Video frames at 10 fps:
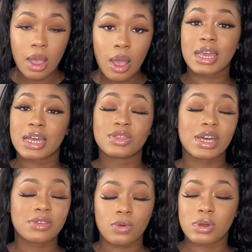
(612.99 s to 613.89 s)
Again,
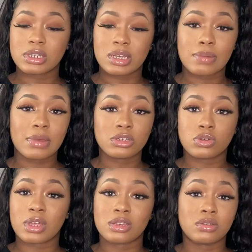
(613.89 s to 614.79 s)
thanks for watching. Make
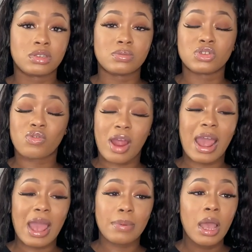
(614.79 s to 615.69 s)
sure that you
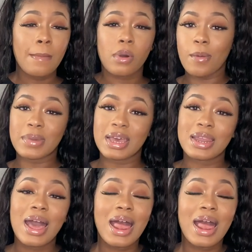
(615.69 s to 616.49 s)
subscribe, comment,